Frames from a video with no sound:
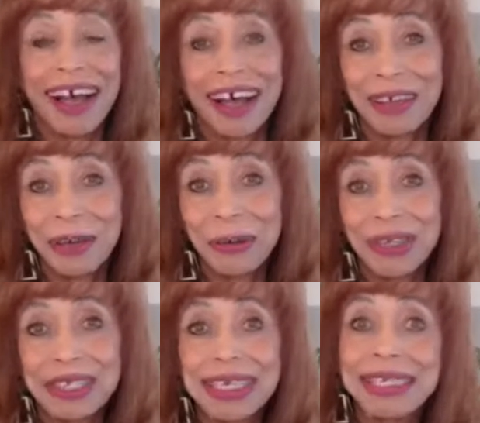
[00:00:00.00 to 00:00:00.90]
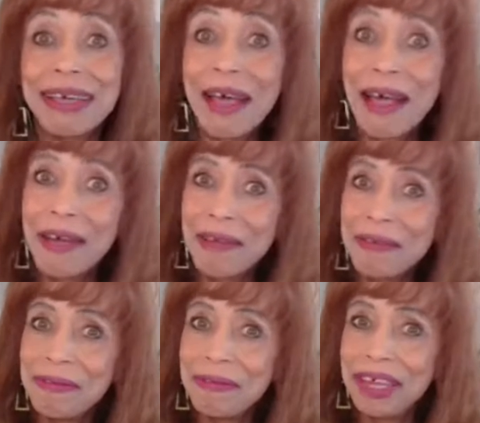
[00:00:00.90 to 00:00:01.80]
I know this is
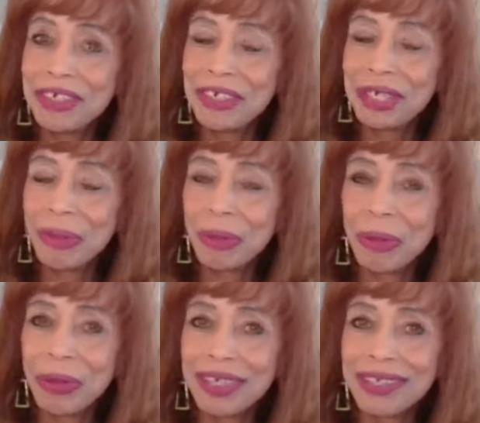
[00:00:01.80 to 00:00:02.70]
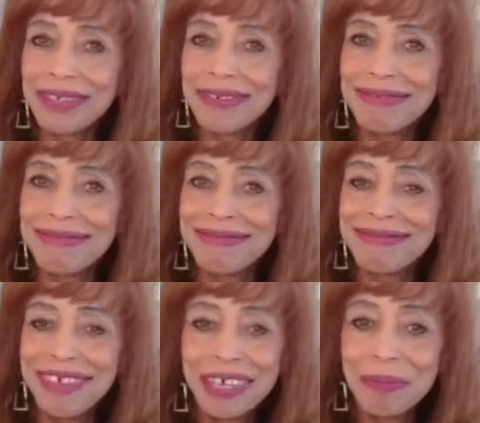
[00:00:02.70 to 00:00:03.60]
vegetable oils.
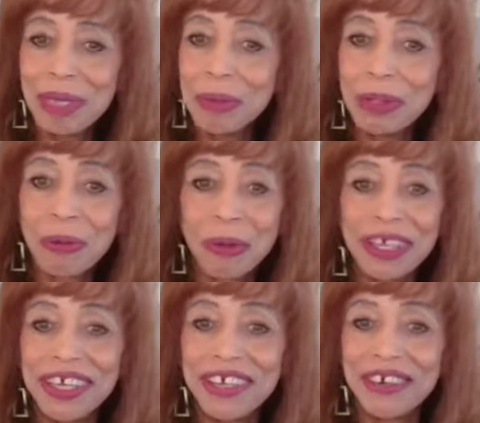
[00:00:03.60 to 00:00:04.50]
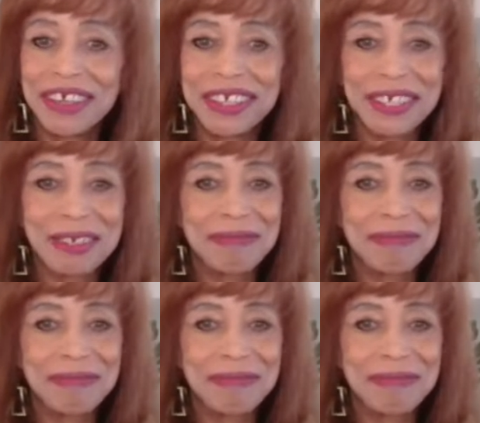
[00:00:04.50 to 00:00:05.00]
People don't want to hear this.